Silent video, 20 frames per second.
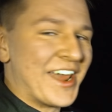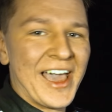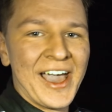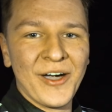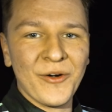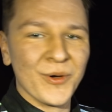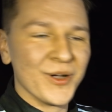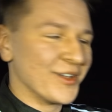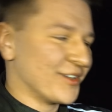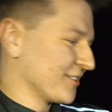
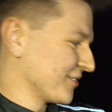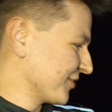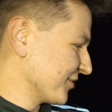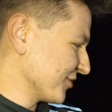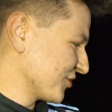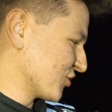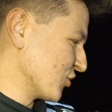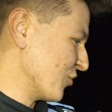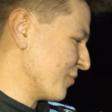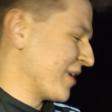out,
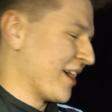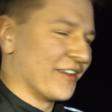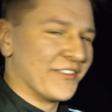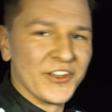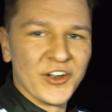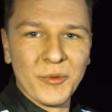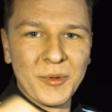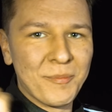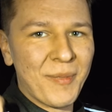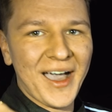sort me out, and
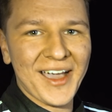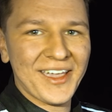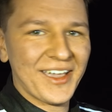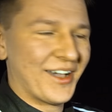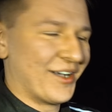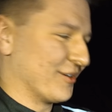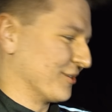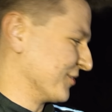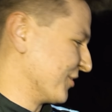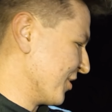then I'll be back
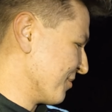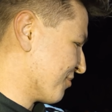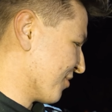out, no